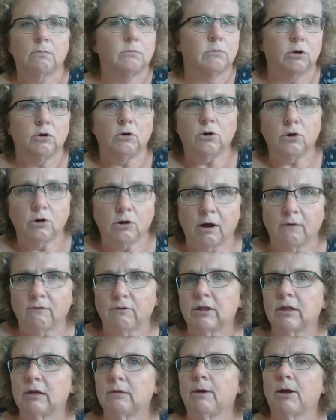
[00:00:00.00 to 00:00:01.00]
You don't know
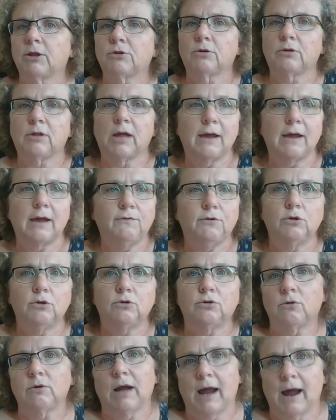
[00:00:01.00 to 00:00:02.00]
everything about their life. You
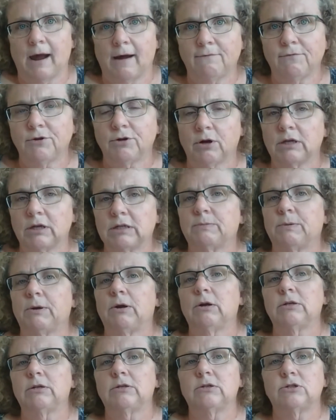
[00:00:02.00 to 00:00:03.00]
don't have their
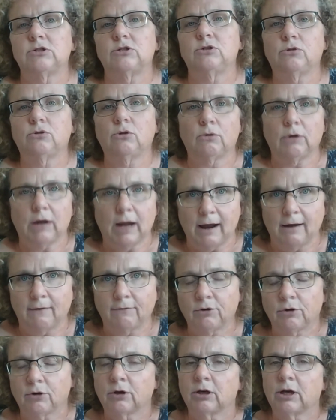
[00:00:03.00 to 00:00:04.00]
experiences. You don't
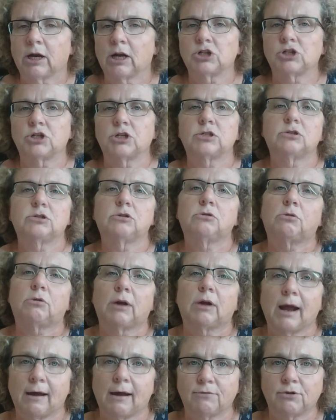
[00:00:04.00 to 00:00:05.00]
have their connections. You
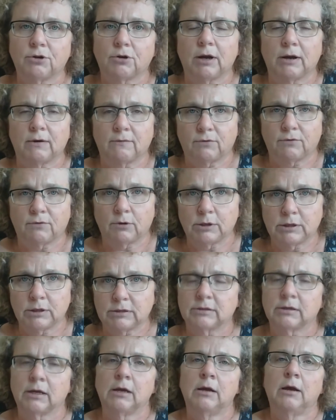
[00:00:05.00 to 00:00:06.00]
don't have their
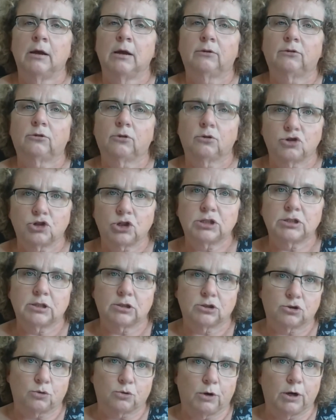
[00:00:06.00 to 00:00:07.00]
influence. So just
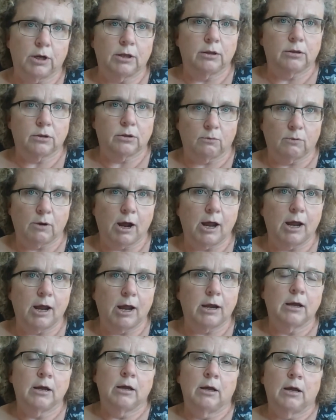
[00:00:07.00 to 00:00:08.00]
enjoy the
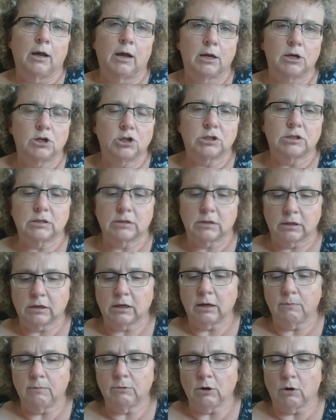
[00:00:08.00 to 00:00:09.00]
ride and just
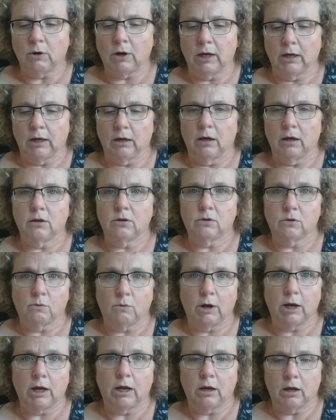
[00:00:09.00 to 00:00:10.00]
keep going the
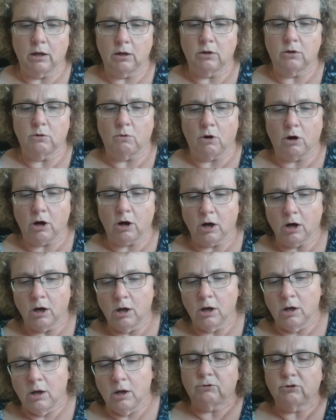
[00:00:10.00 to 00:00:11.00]
way you are.
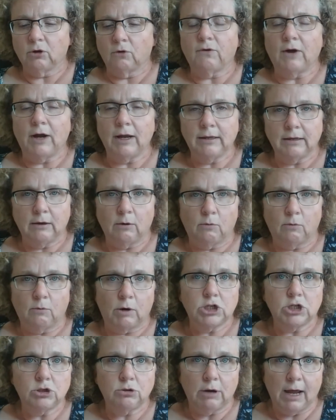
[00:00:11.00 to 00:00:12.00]
So finally,
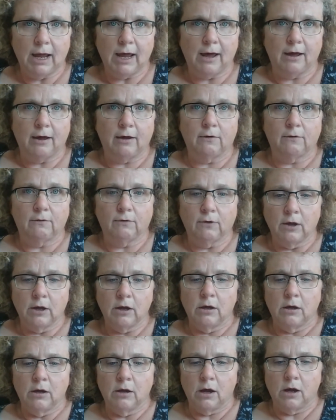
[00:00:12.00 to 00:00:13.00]
once you have
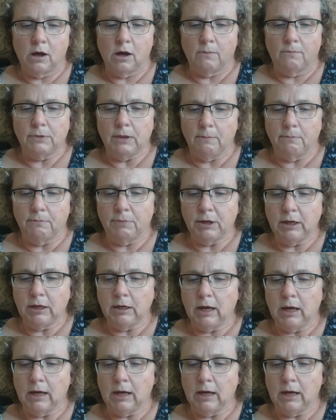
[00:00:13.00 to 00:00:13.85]
B